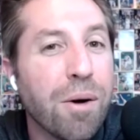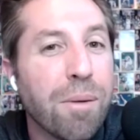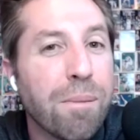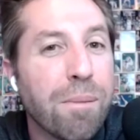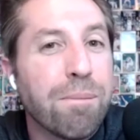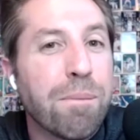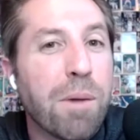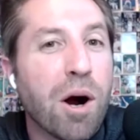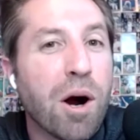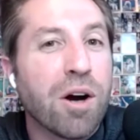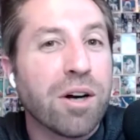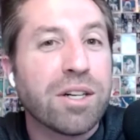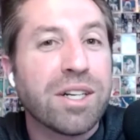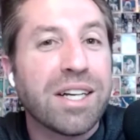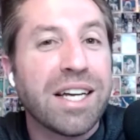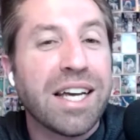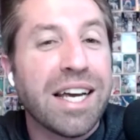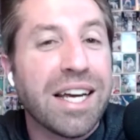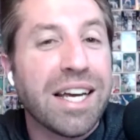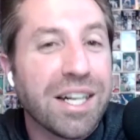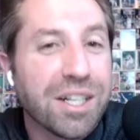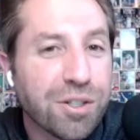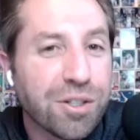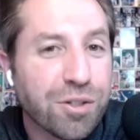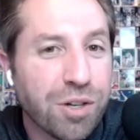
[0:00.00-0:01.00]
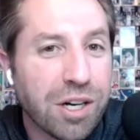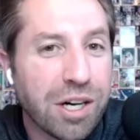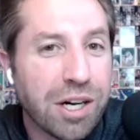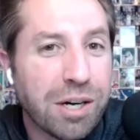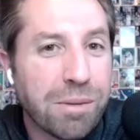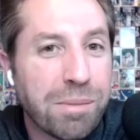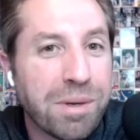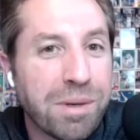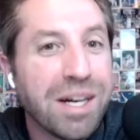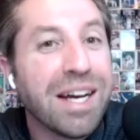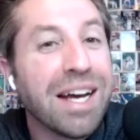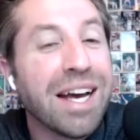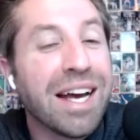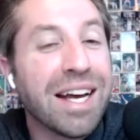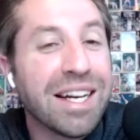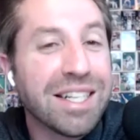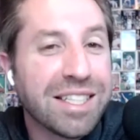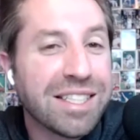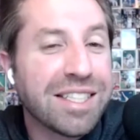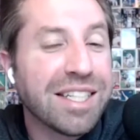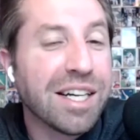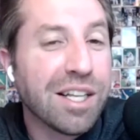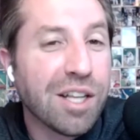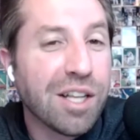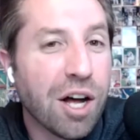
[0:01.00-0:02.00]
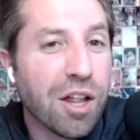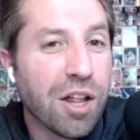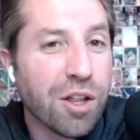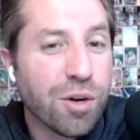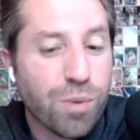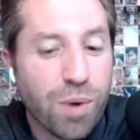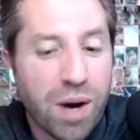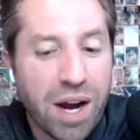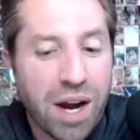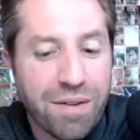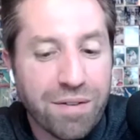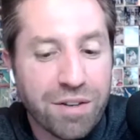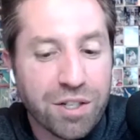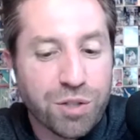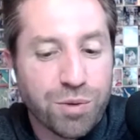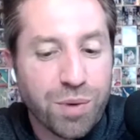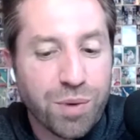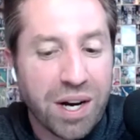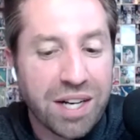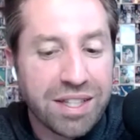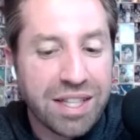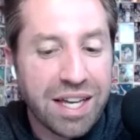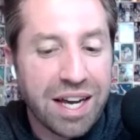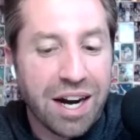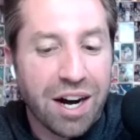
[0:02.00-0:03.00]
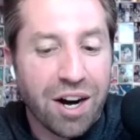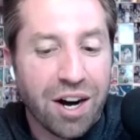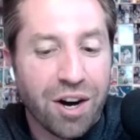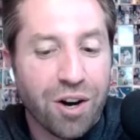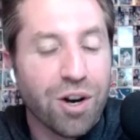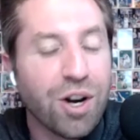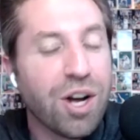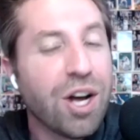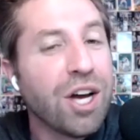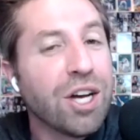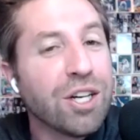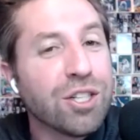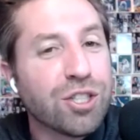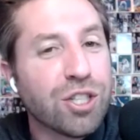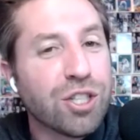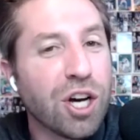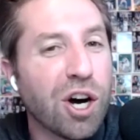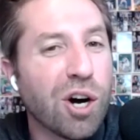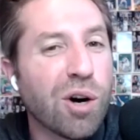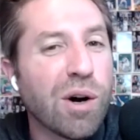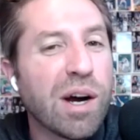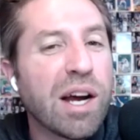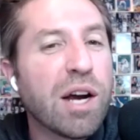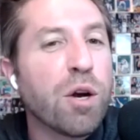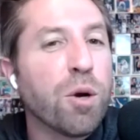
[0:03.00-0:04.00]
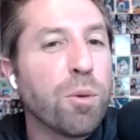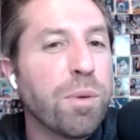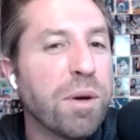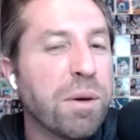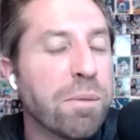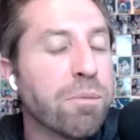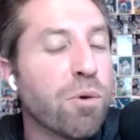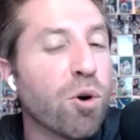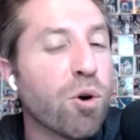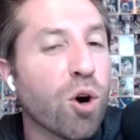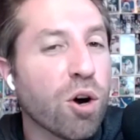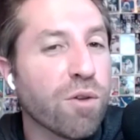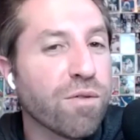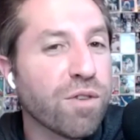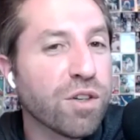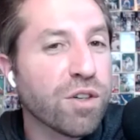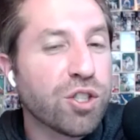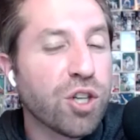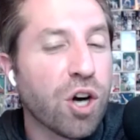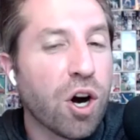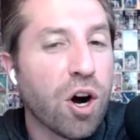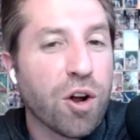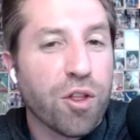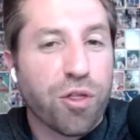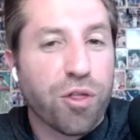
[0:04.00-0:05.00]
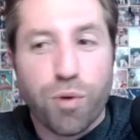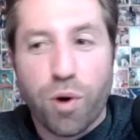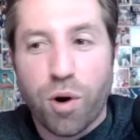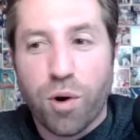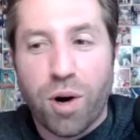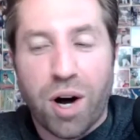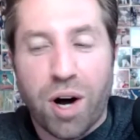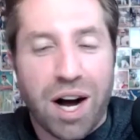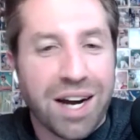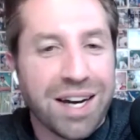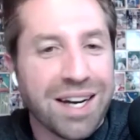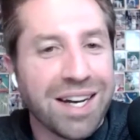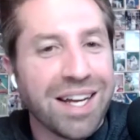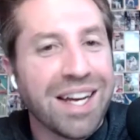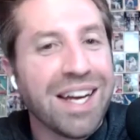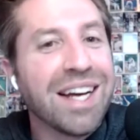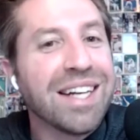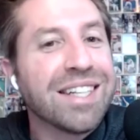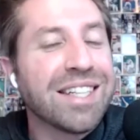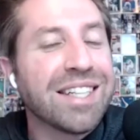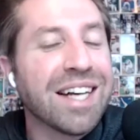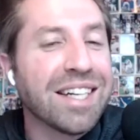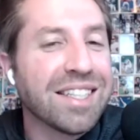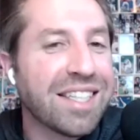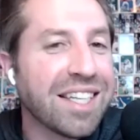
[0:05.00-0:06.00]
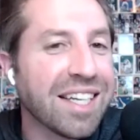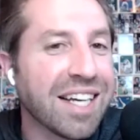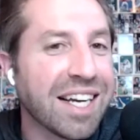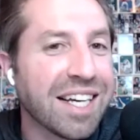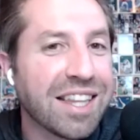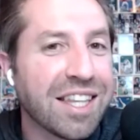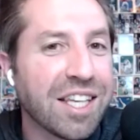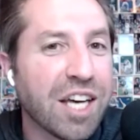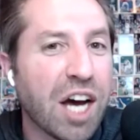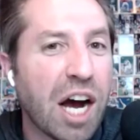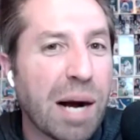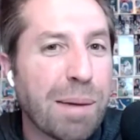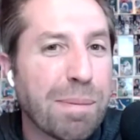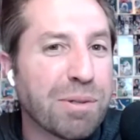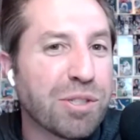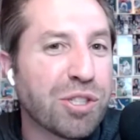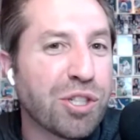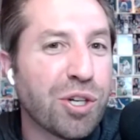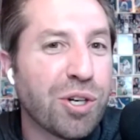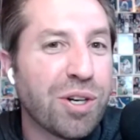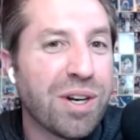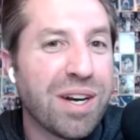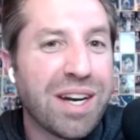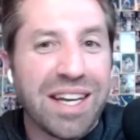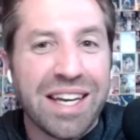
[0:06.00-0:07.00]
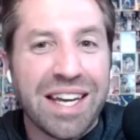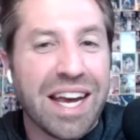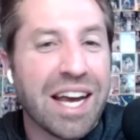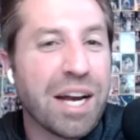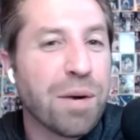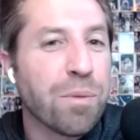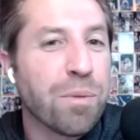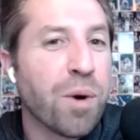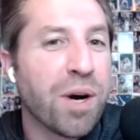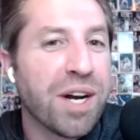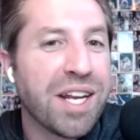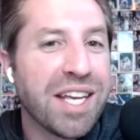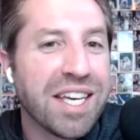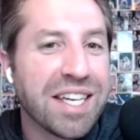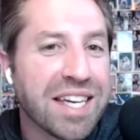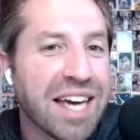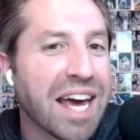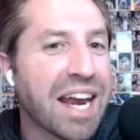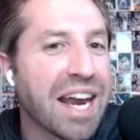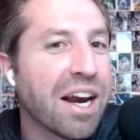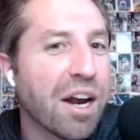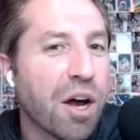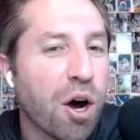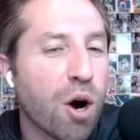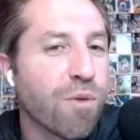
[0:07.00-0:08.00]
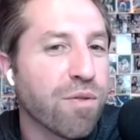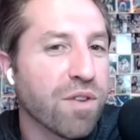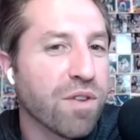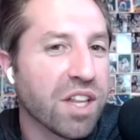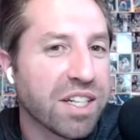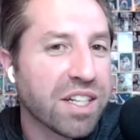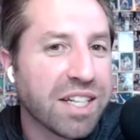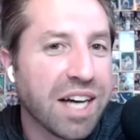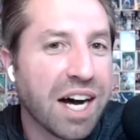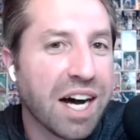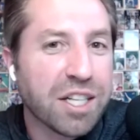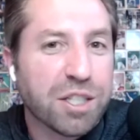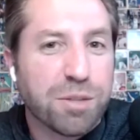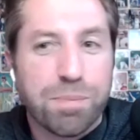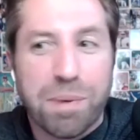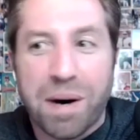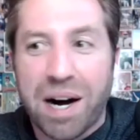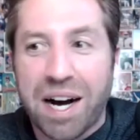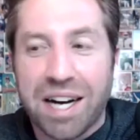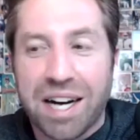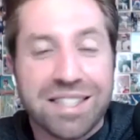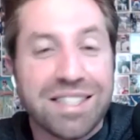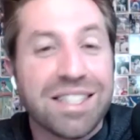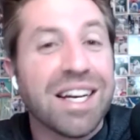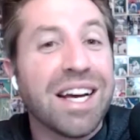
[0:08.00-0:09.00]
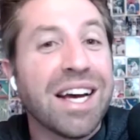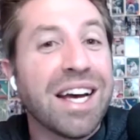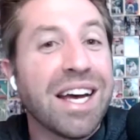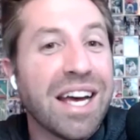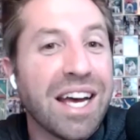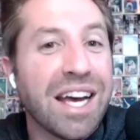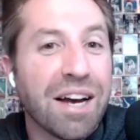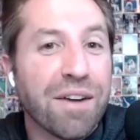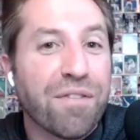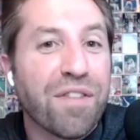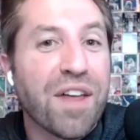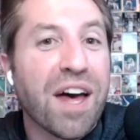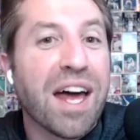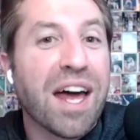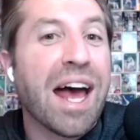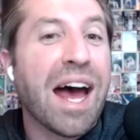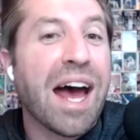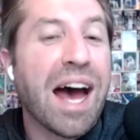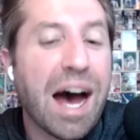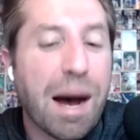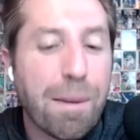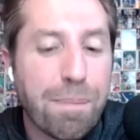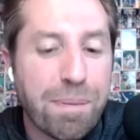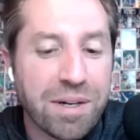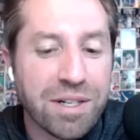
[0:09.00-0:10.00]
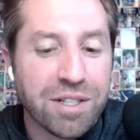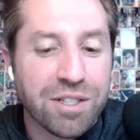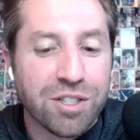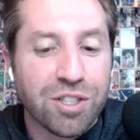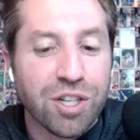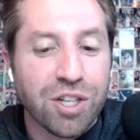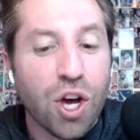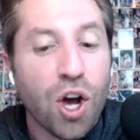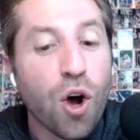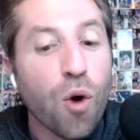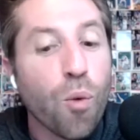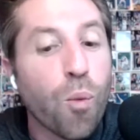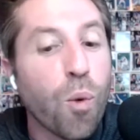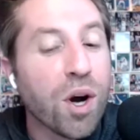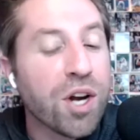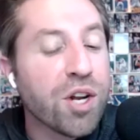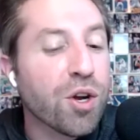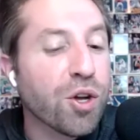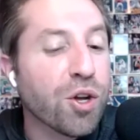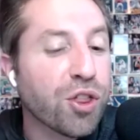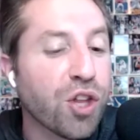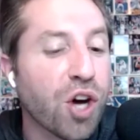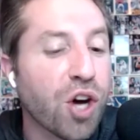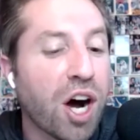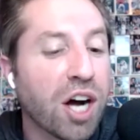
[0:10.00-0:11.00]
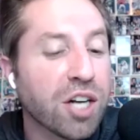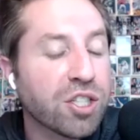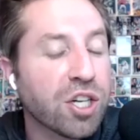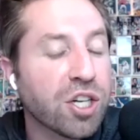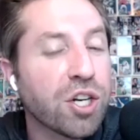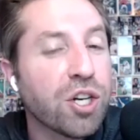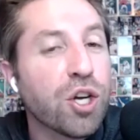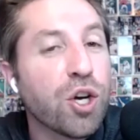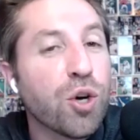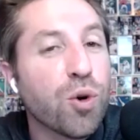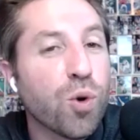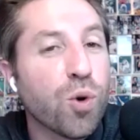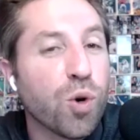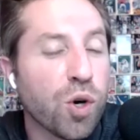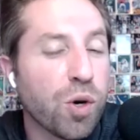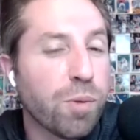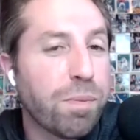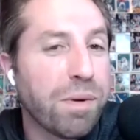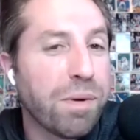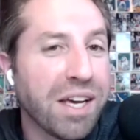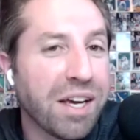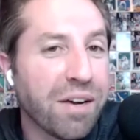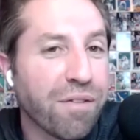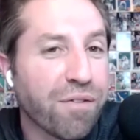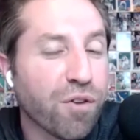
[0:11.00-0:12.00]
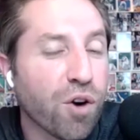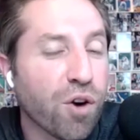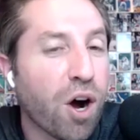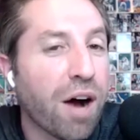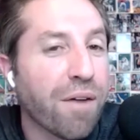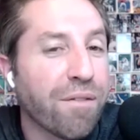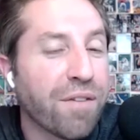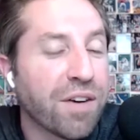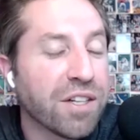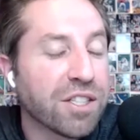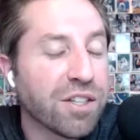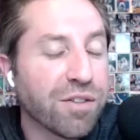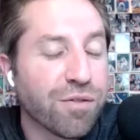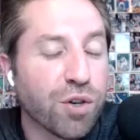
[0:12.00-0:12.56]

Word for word: Mark Ingram is still on the Ravens right there. So it would be more of a dart throw on, does he get the opportunity, and would he get it over the Gus bus if that happens? What are your thoughts on who it would be for Offensive